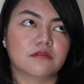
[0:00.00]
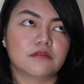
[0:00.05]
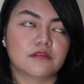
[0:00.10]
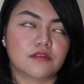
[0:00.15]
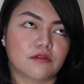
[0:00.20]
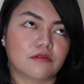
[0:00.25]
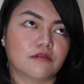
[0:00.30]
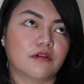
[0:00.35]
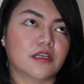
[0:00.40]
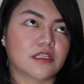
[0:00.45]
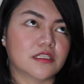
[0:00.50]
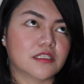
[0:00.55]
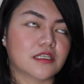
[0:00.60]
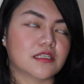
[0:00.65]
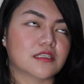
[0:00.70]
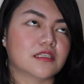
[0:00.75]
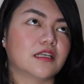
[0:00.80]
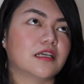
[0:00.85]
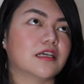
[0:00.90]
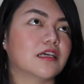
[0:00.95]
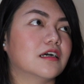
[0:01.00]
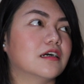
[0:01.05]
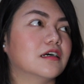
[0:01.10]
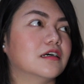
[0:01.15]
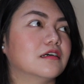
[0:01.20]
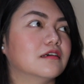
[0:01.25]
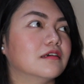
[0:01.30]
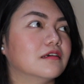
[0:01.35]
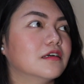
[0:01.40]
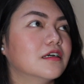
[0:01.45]
so it's just like
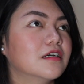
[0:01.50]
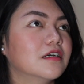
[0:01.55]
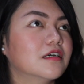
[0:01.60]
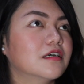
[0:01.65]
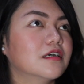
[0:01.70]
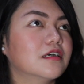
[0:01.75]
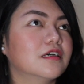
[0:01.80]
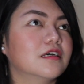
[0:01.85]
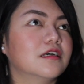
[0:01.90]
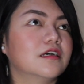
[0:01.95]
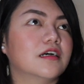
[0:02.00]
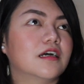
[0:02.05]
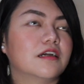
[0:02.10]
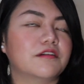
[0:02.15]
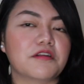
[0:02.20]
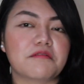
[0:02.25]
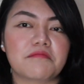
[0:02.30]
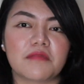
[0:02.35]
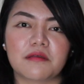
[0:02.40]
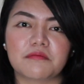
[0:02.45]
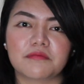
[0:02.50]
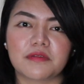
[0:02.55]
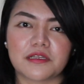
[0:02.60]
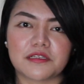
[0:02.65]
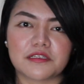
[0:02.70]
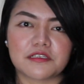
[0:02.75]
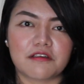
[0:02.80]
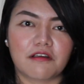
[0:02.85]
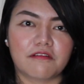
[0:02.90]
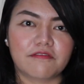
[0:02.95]
a
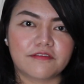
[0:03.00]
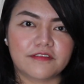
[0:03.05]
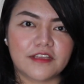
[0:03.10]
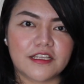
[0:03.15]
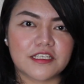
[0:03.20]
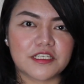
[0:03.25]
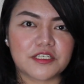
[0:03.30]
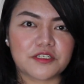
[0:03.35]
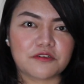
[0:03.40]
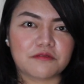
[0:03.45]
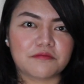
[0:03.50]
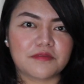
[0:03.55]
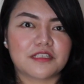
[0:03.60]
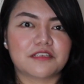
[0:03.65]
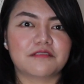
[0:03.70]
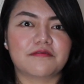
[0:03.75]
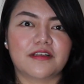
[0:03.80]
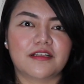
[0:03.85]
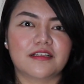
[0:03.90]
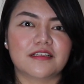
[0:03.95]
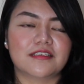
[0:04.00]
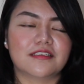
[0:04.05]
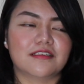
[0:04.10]
remembrance of this room as well.